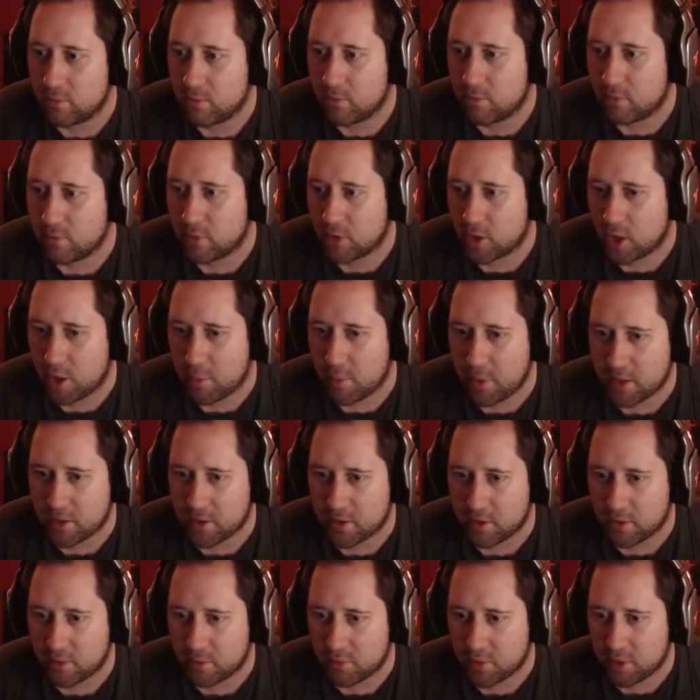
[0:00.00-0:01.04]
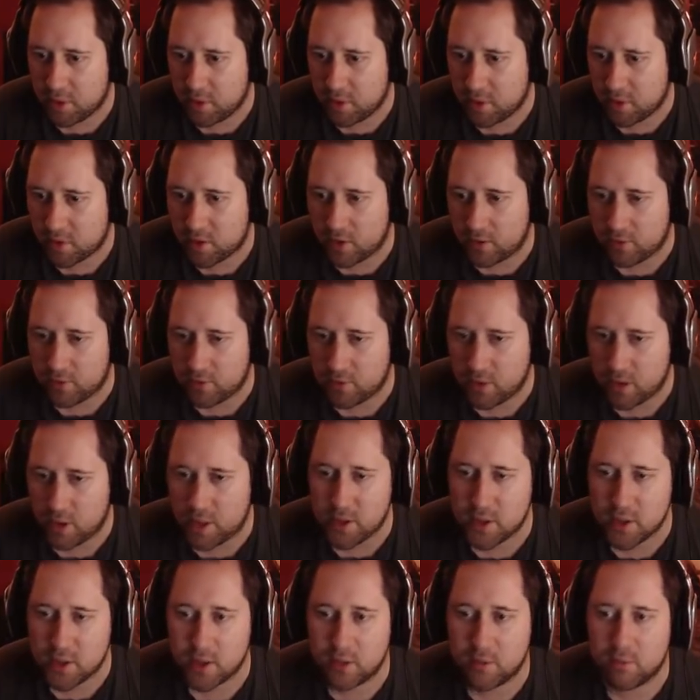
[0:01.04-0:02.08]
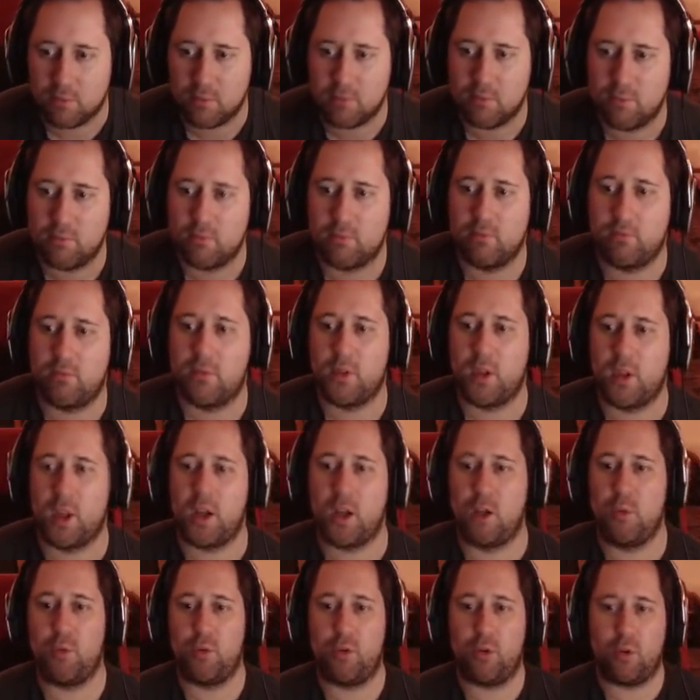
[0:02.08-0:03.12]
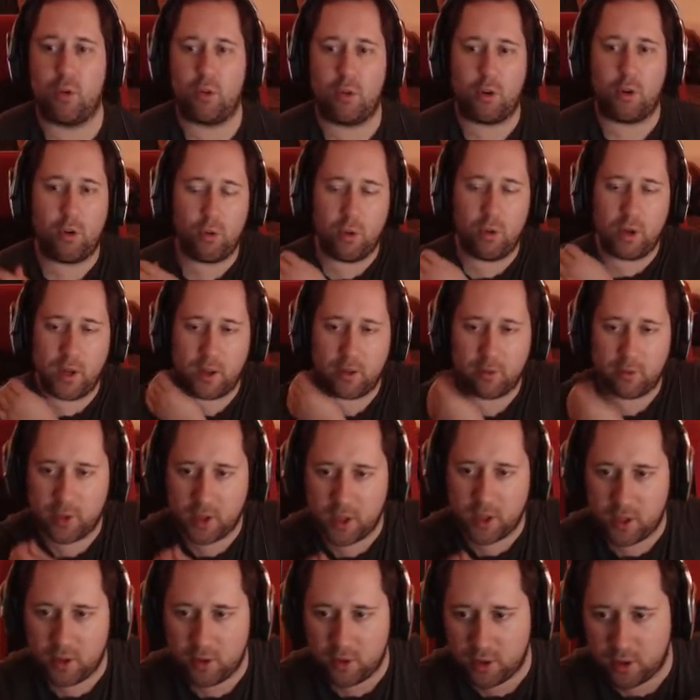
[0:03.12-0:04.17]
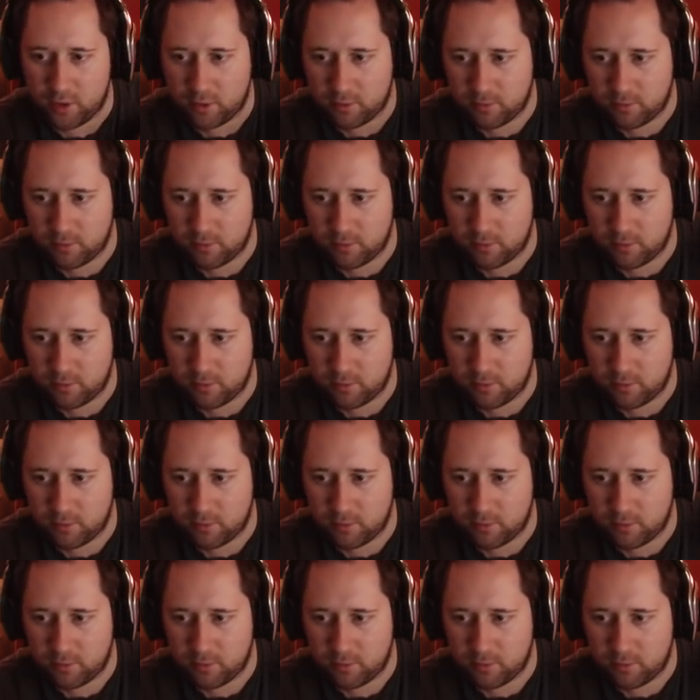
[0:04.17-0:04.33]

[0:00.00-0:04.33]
Go back to doing stuff, Engie. No more hauling for you, dude.